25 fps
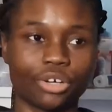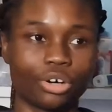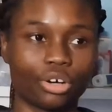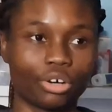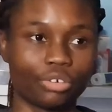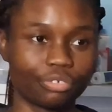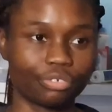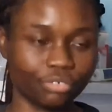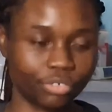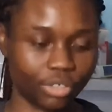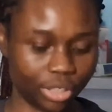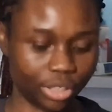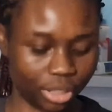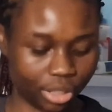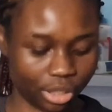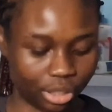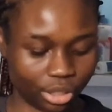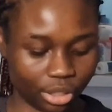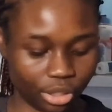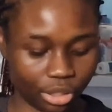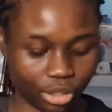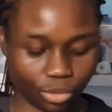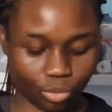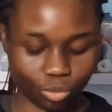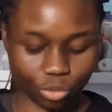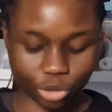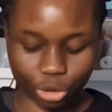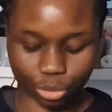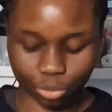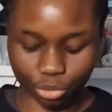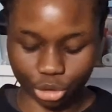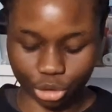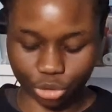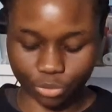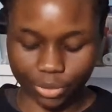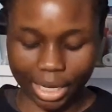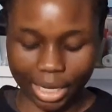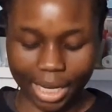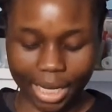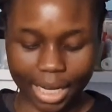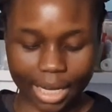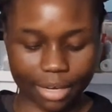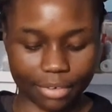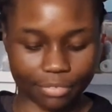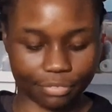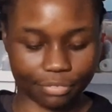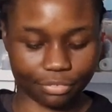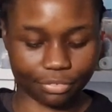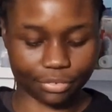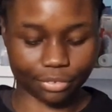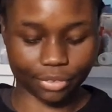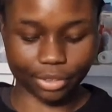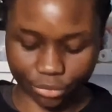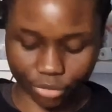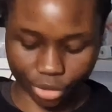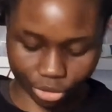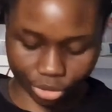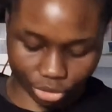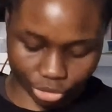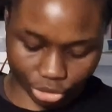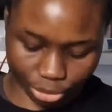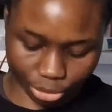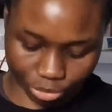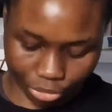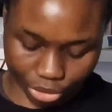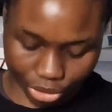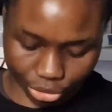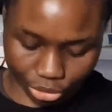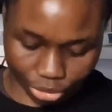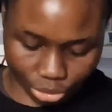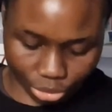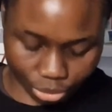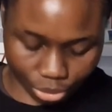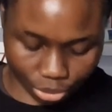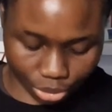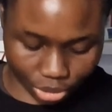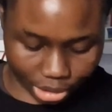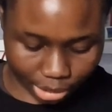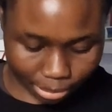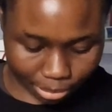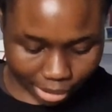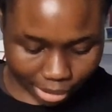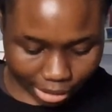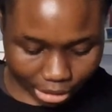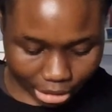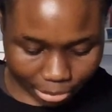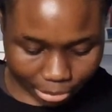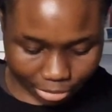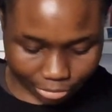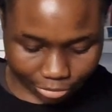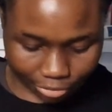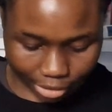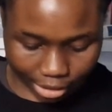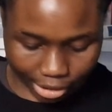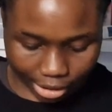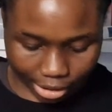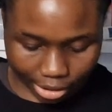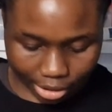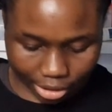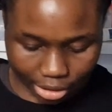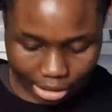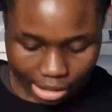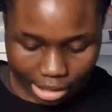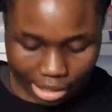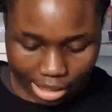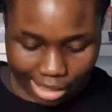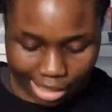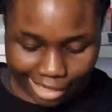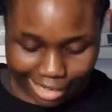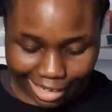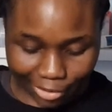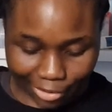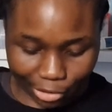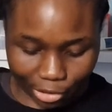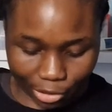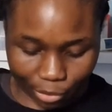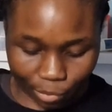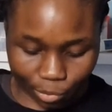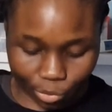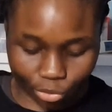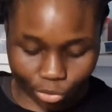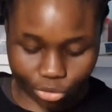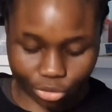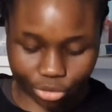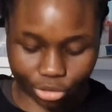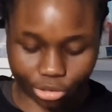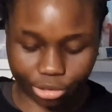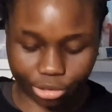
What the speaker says: off which ones you have. I've got some really cool ones in mind, to be fair. I've got one